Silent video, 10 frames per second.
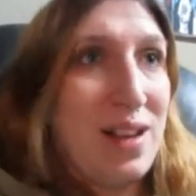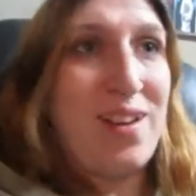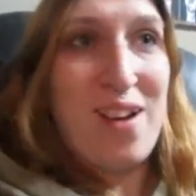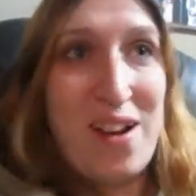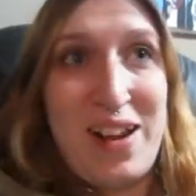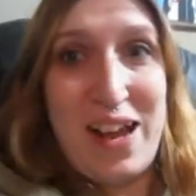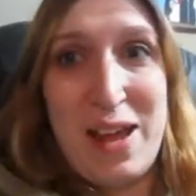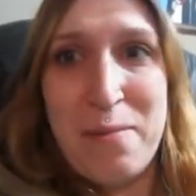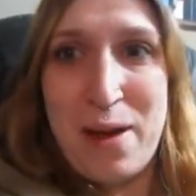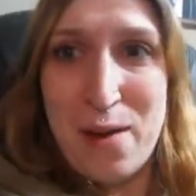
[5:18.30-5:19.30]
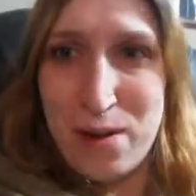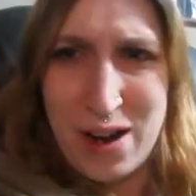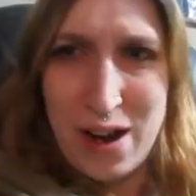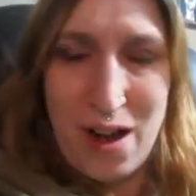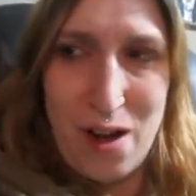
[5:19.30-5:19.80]
on eBay,
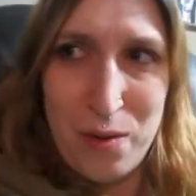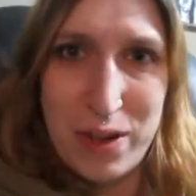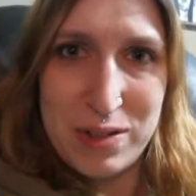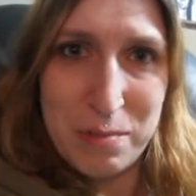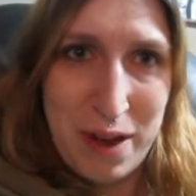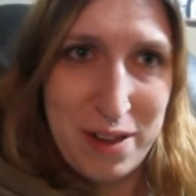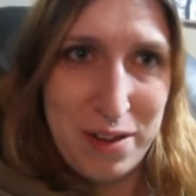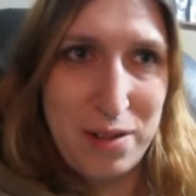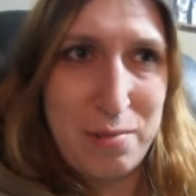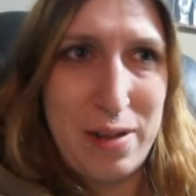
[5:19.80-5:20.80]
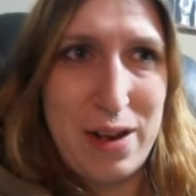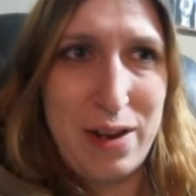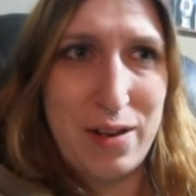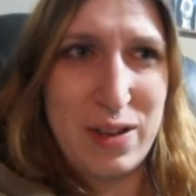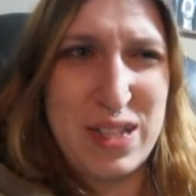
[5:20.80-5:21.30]
where I always buy the crib
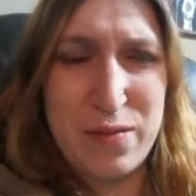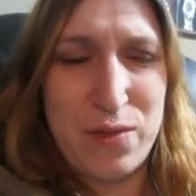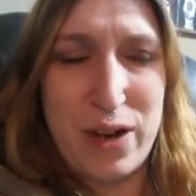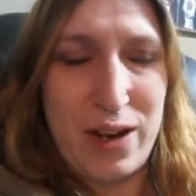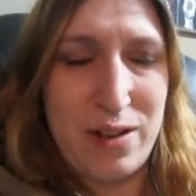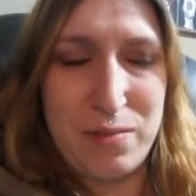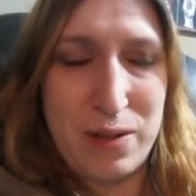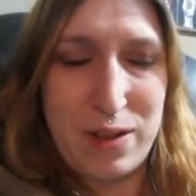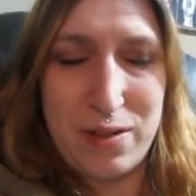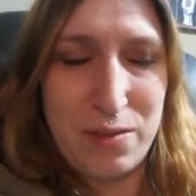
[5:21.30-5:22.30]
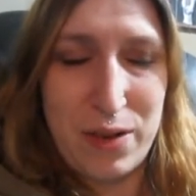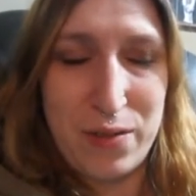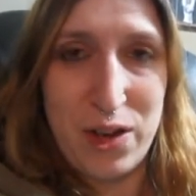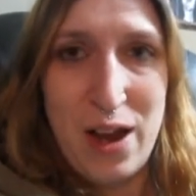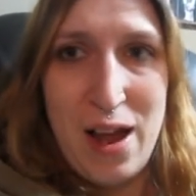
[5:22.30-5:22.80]
bedding except for Aiden, but
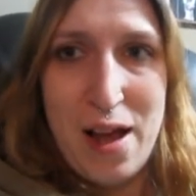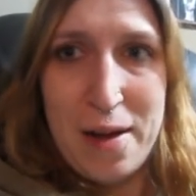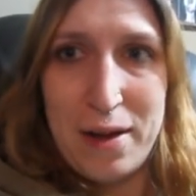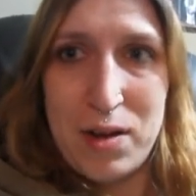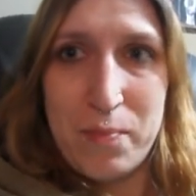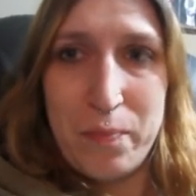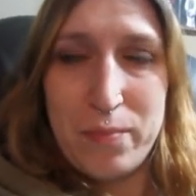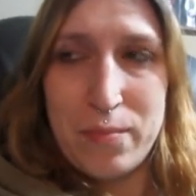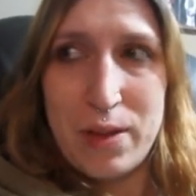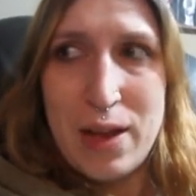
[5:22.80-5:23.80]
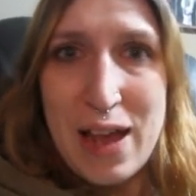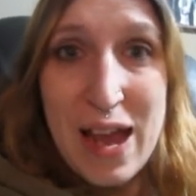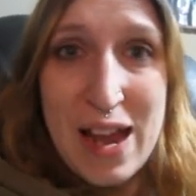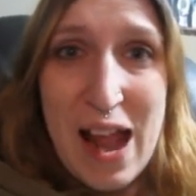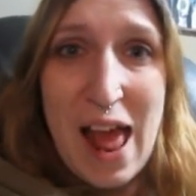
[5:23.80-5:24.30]
whatever.
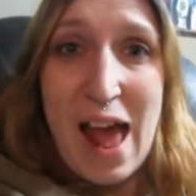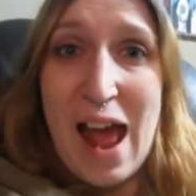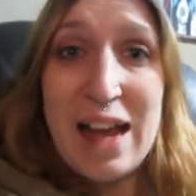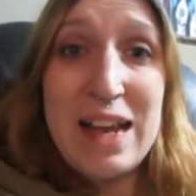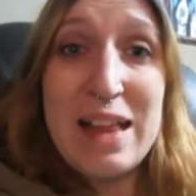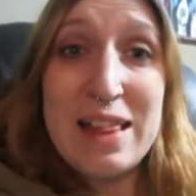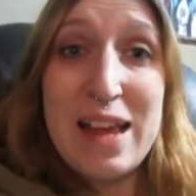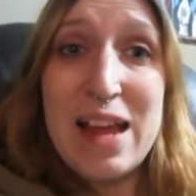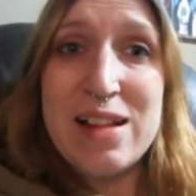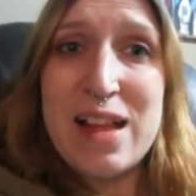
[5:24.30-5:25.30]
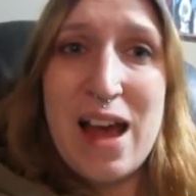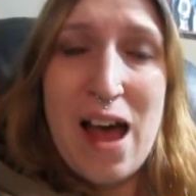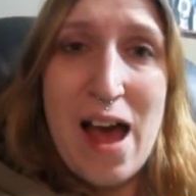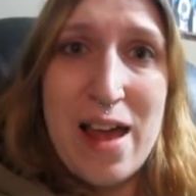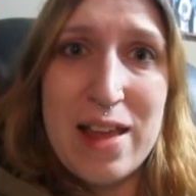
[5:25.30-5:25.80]
And anything that
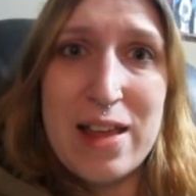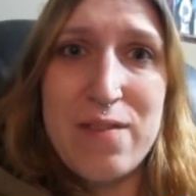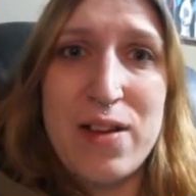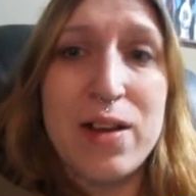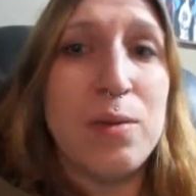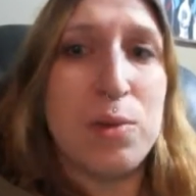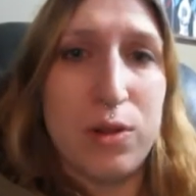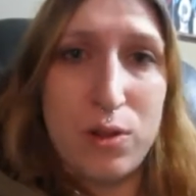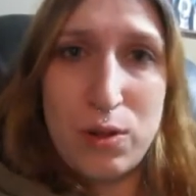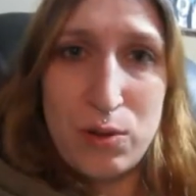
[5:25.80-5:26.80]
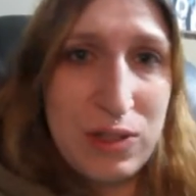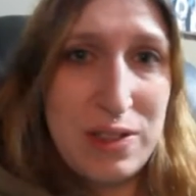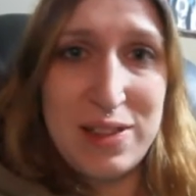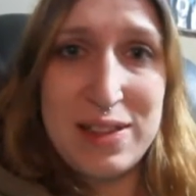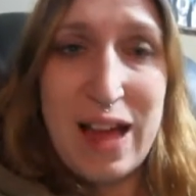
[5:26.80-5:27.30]
I even come close
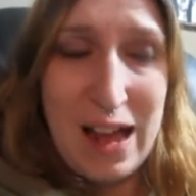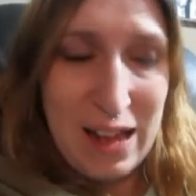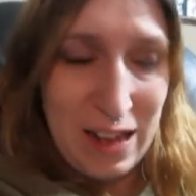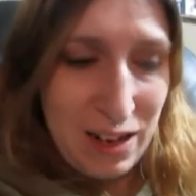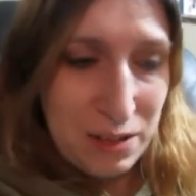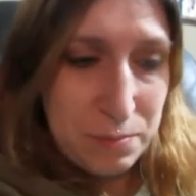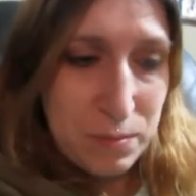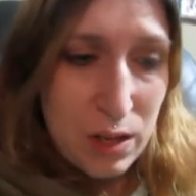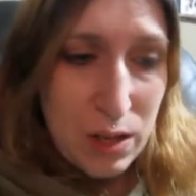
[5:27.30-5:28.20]
to liking